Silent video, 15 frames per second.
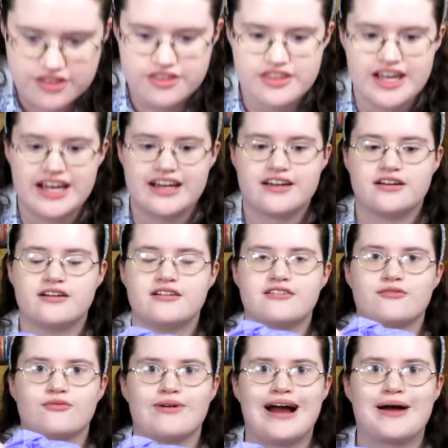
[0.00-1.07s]
thing
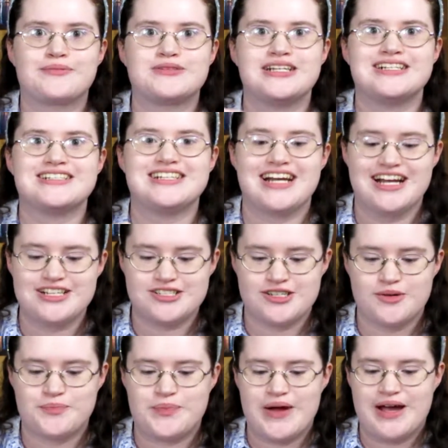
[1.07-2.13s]
wrapped in
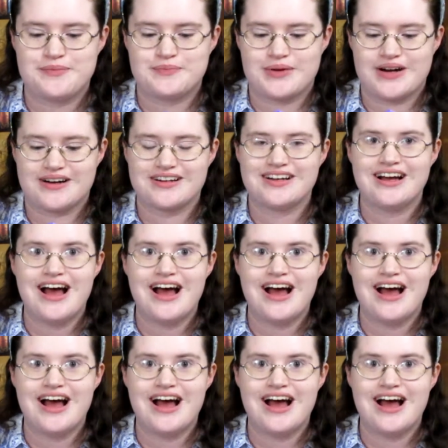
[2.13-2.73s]
tissue paper.